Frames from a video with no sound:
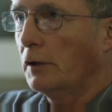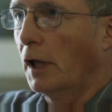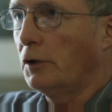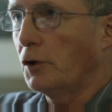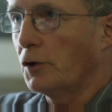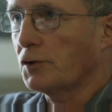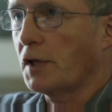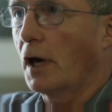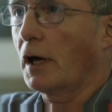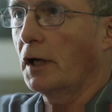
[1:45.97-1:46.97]
then
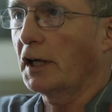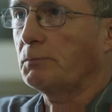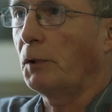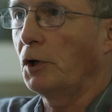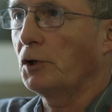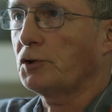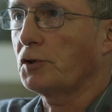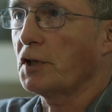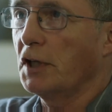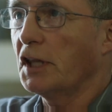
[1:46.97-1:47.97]
there's
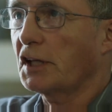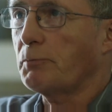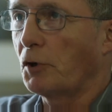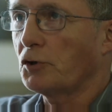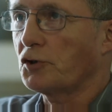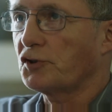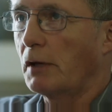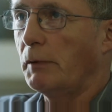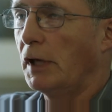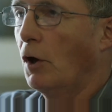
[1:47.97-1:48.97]
experiencers, and then the experiencers
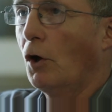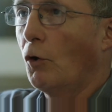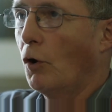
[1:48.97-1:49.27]
say to me,